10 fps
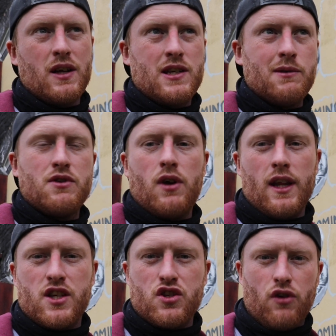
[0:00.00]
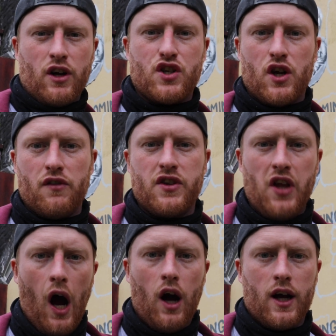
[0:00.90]
As soon as you get the structure of the
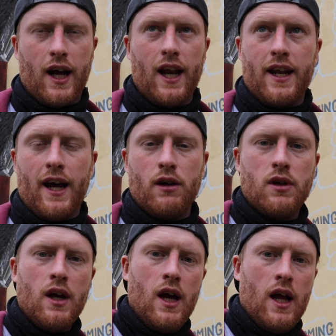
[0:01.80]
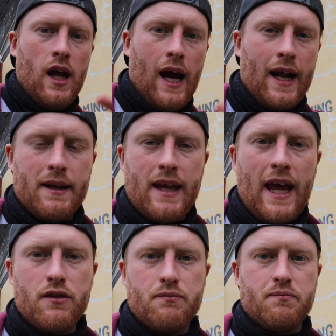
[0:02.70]
darker colour down and
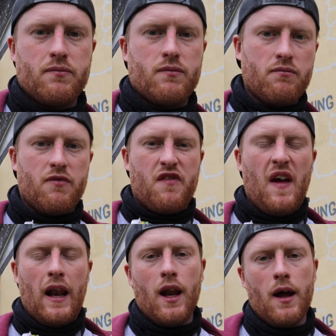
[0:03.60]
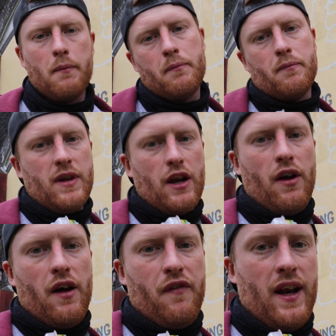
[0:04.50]
get the fill near
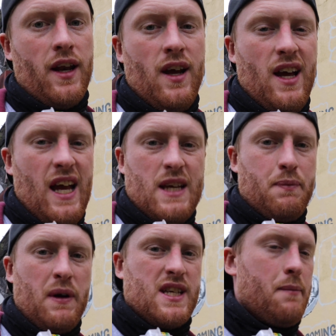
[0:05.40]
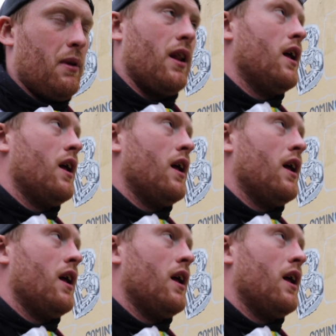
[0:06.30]
enough in, it's pretty simple.